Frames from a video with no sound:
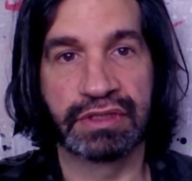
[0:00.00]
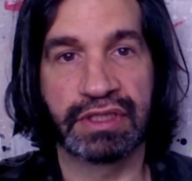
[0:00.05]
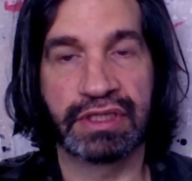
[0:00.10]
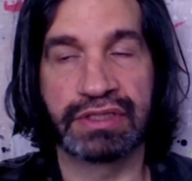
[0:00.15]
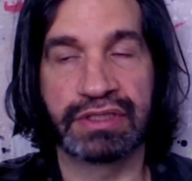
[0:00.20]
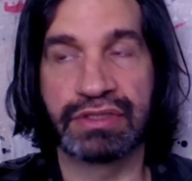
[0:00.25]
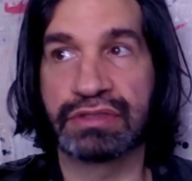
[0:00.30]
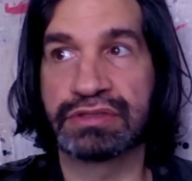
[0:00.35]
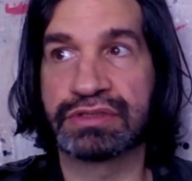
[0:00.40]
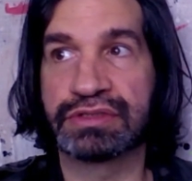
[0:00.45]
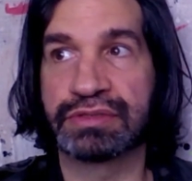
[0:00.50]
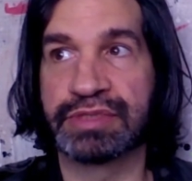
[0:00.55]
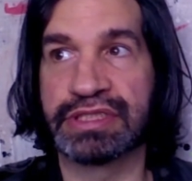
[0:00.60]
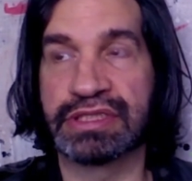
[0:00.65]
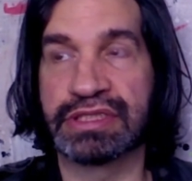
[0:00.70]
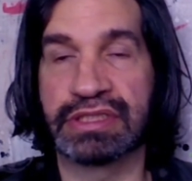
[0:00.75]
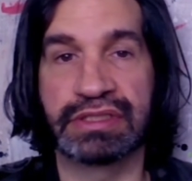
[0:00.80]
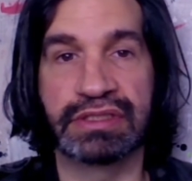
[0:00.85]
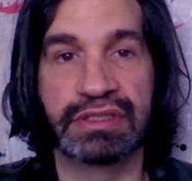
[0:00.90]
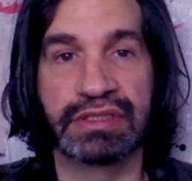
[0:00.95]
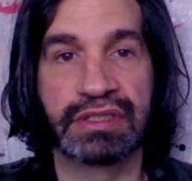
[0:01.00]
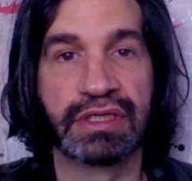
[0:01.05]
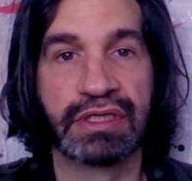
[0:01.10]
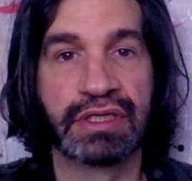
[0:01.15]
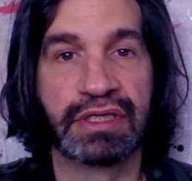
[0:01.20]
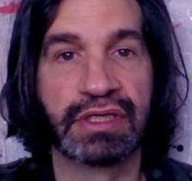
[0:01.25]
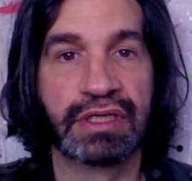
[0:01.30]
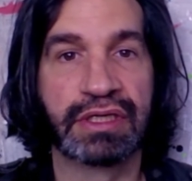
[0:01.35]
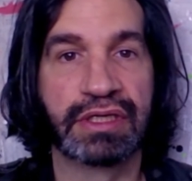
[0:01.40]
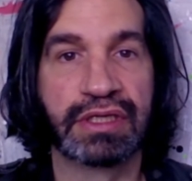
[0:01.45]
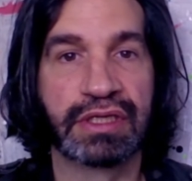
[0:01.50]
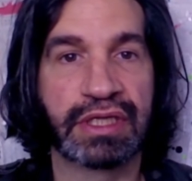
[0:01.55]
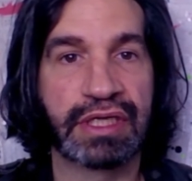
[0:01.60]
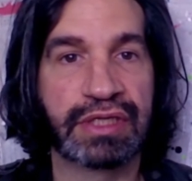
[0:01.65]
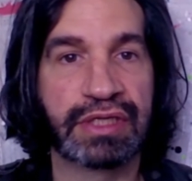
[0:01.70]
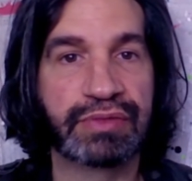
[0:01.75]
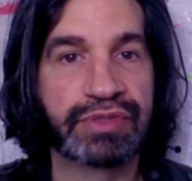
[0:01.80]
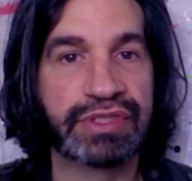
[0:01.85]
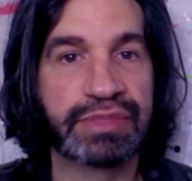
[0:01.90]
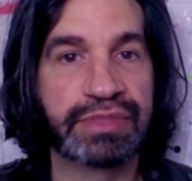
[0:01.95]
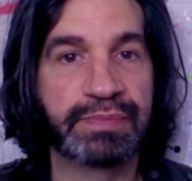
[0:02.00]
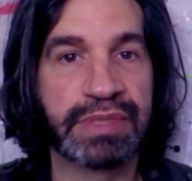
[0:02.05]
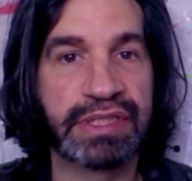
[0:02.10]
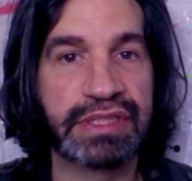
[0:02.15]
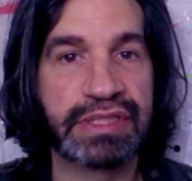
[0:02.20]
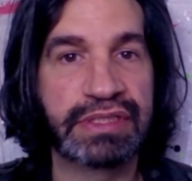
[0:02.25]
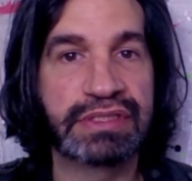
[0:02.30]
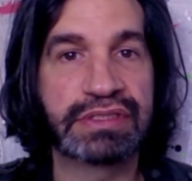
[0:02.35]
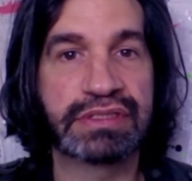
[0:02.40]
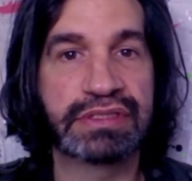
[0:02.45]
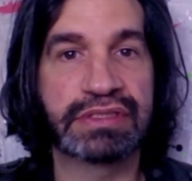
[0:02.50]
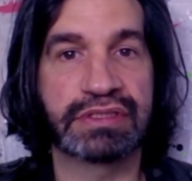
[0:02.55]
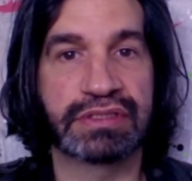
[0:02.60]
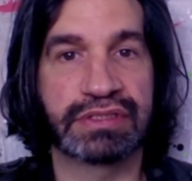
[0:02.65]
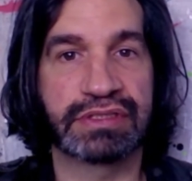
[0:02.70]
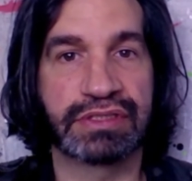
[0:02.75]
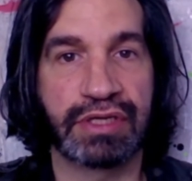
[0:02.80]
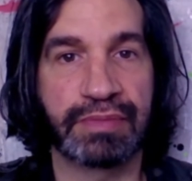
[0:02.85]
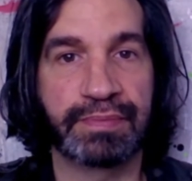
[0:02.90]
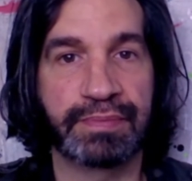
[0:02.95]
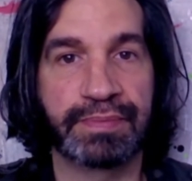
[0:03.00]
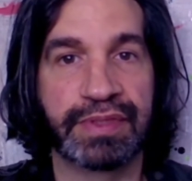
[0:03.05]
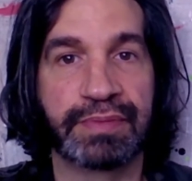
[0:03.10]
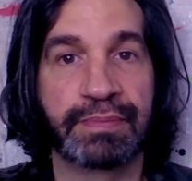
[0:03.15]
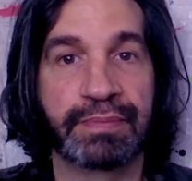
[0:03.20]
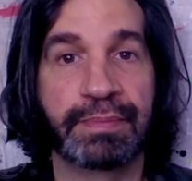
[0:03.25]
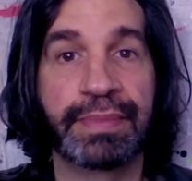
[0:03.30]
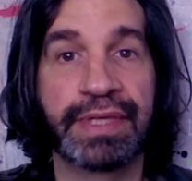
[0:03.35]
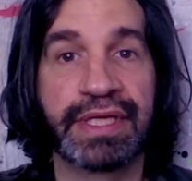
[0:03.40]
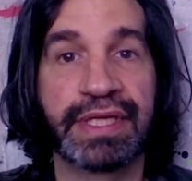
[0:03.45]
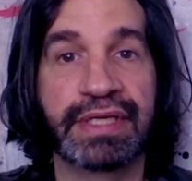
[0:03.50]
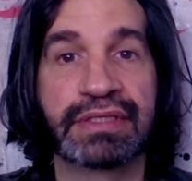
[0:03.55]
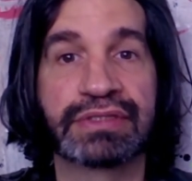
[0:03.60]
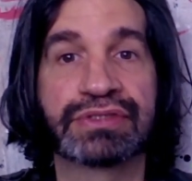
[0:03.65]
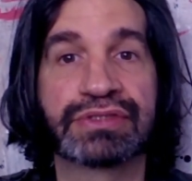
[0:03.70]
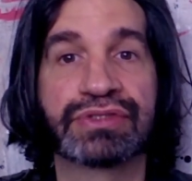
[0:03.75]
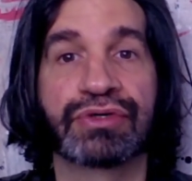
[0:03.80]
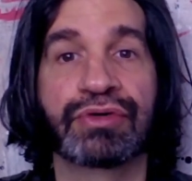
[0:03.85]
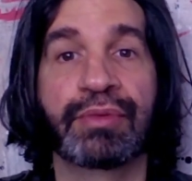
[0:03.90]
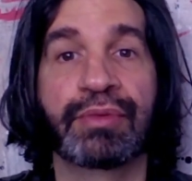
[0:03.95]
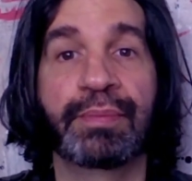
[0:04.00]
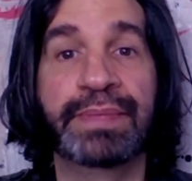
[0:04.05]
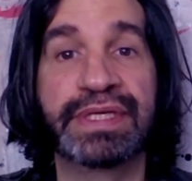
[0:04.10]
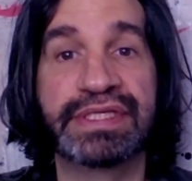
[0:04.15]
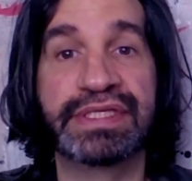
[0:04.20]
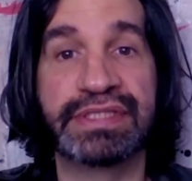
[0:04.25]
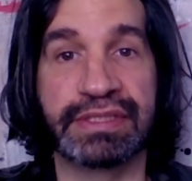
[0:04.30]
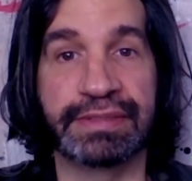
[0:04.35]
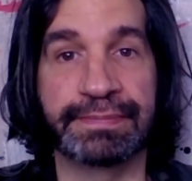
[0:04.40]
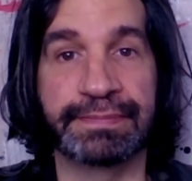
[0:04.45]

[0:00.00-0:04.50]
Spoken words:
And ultimately, can we please stop being so busy?